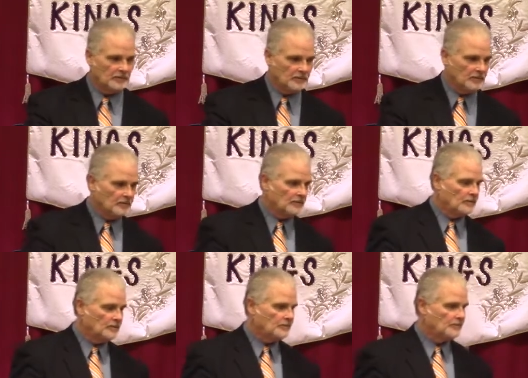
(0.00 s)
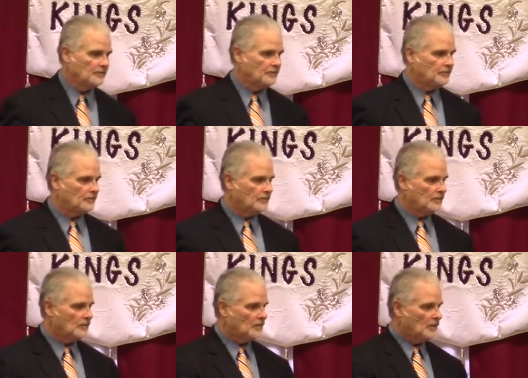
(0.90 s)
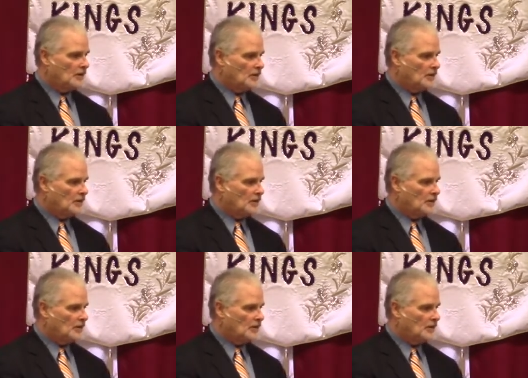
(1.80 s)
Nobody speaks.